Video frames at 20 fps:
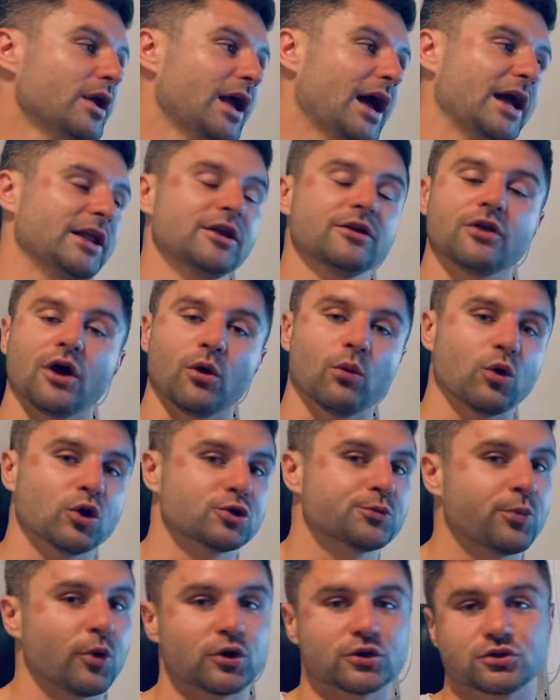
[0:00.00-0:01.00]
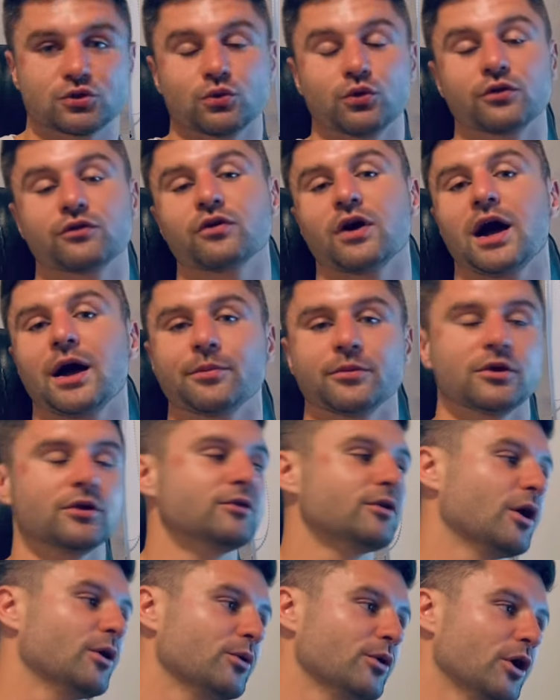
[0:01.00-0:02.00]
and you don't watch boxing all the time and you
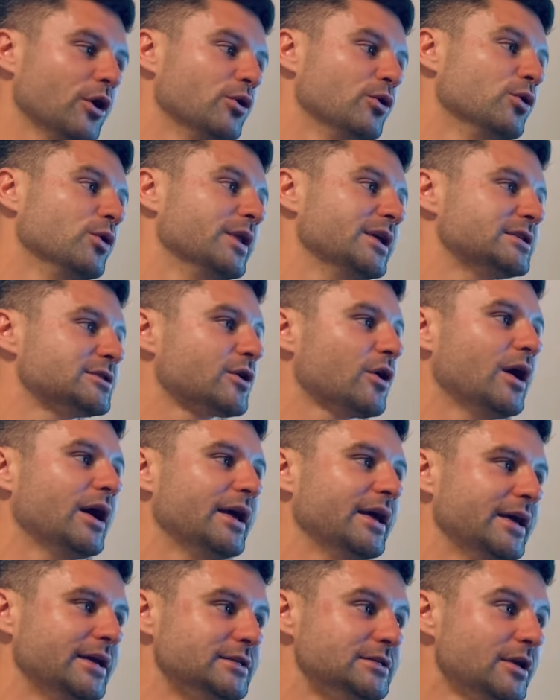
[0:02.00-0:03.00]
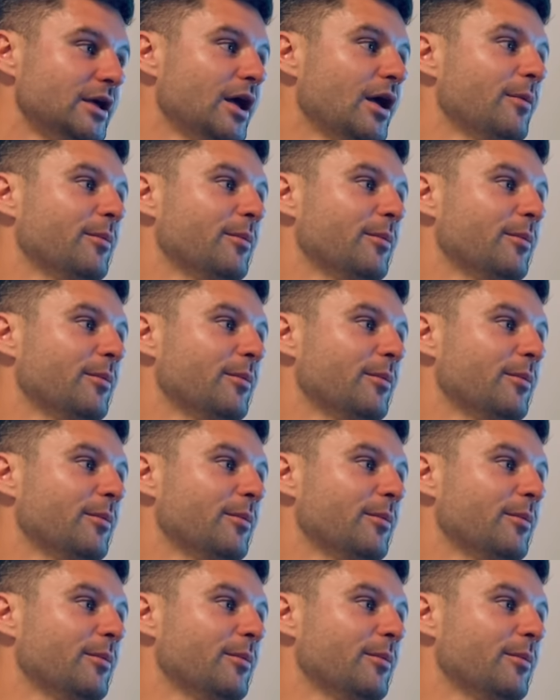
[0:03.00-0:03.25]
don't know who this guy is.